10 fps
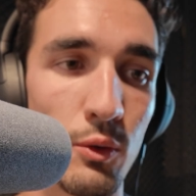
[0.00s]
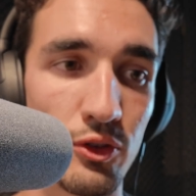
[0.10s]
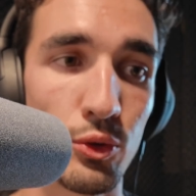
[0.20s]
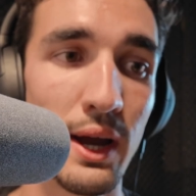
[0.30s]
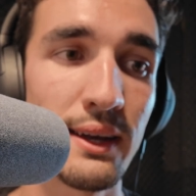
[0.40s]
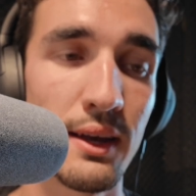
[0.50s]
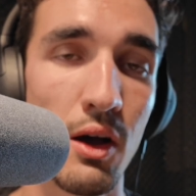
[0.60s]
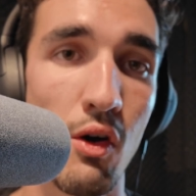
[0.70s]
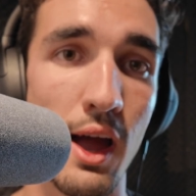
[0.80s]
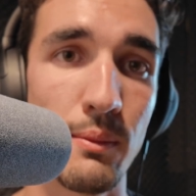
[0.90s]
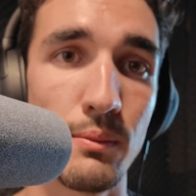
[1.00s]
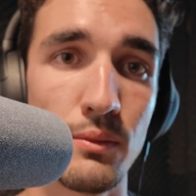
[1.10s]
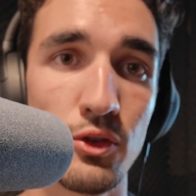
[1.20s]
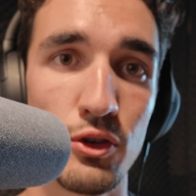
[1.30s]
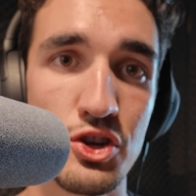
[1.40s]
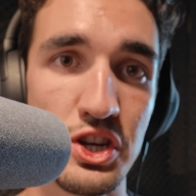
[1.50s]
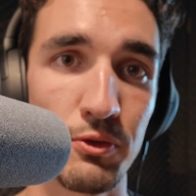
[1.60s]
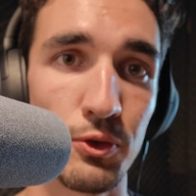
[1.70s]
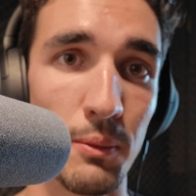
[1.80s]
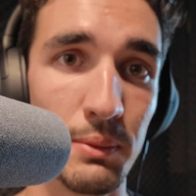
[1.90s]
So right now I'm searching
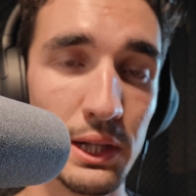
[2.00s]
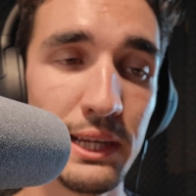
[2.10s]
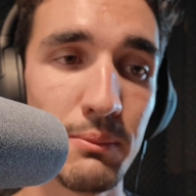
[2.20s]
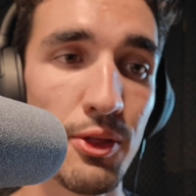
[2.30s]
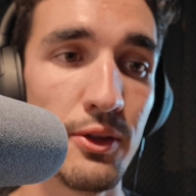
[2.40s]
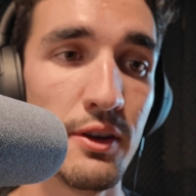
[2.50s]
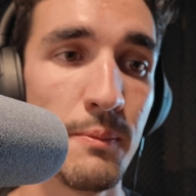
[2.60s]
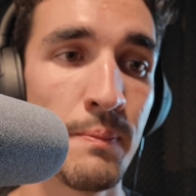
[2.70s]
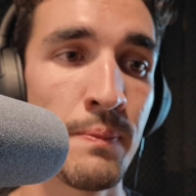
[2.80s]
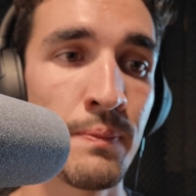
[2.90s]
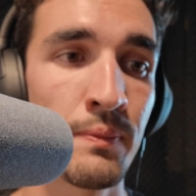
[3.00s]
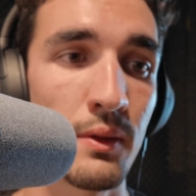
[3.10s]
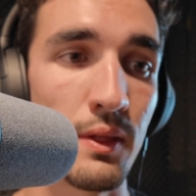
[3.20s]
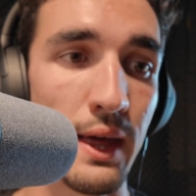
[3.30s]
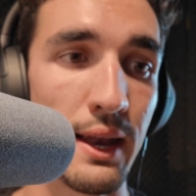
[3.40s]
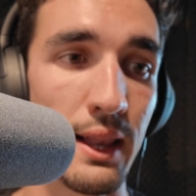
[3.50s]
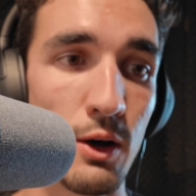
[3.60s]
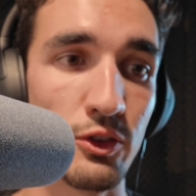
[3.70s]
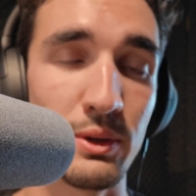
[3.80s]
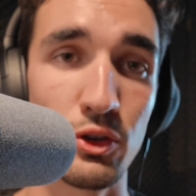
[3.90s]
for a building method that
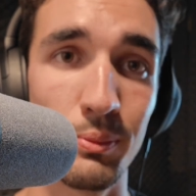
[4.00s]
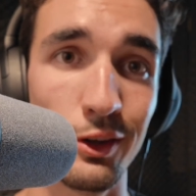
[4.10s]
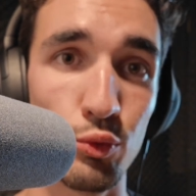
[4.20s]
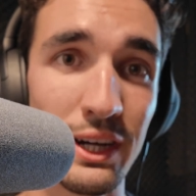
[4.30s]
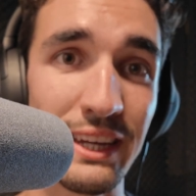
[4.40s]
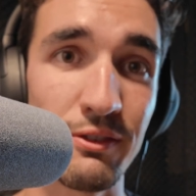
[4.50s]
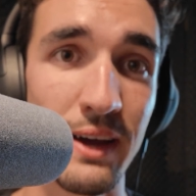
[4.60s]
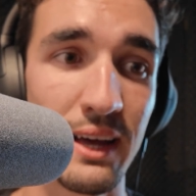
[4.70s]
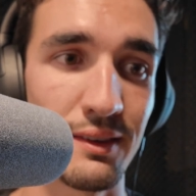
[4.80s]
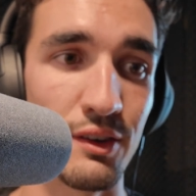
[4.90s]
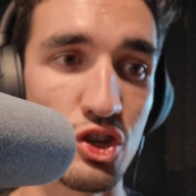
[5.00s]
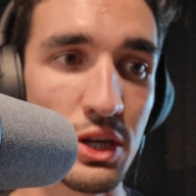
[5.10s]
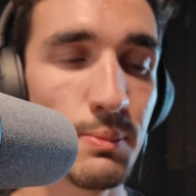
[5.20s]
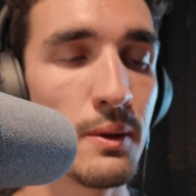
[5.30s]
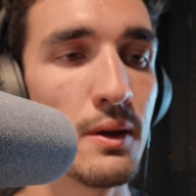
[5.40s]
allows me to build really fast and cheap.